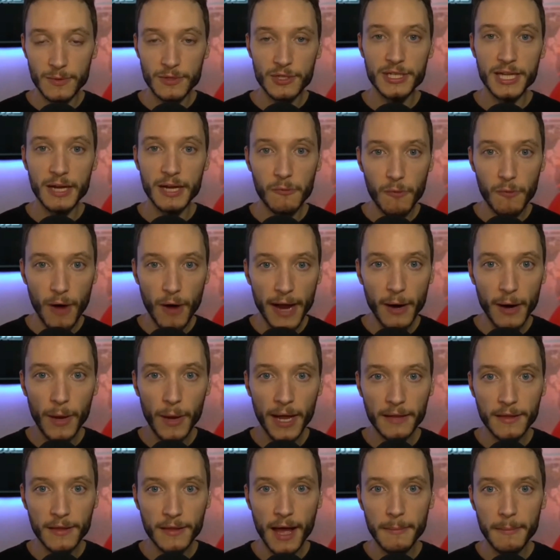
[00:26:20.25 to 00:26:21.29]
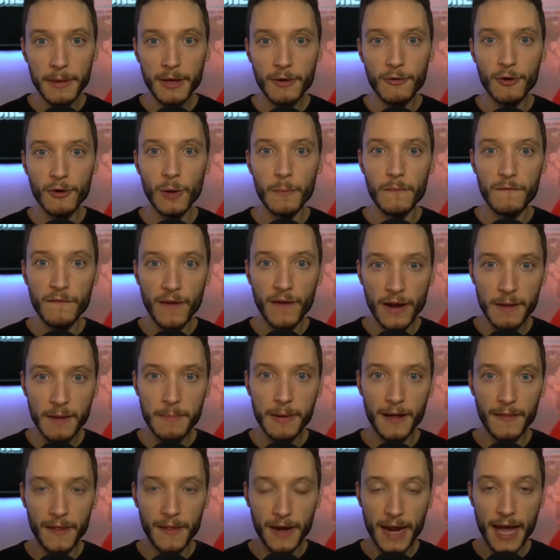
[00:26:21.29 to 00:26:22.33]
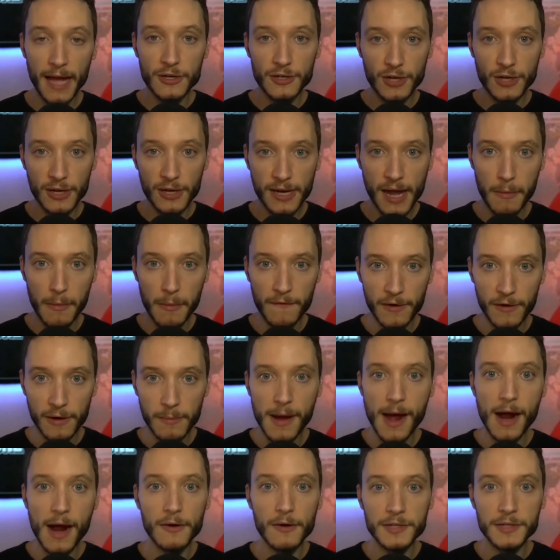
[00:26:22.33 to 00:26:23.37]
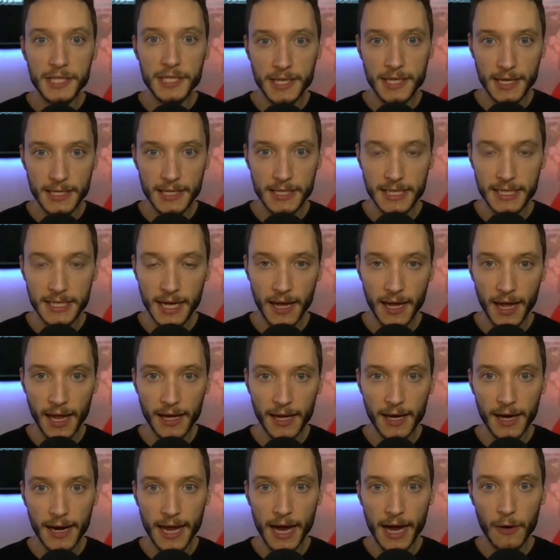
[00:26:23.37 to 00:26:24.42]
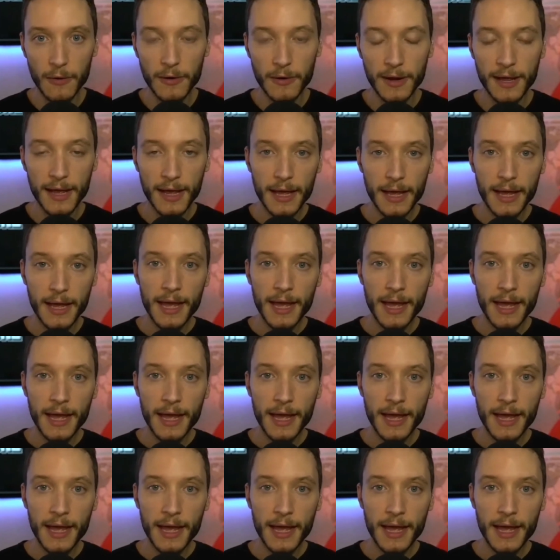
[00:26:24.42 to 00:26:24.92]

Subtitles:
which is a right-wing lobby group funded by the National Endowment for Democracy, a CIA cutout,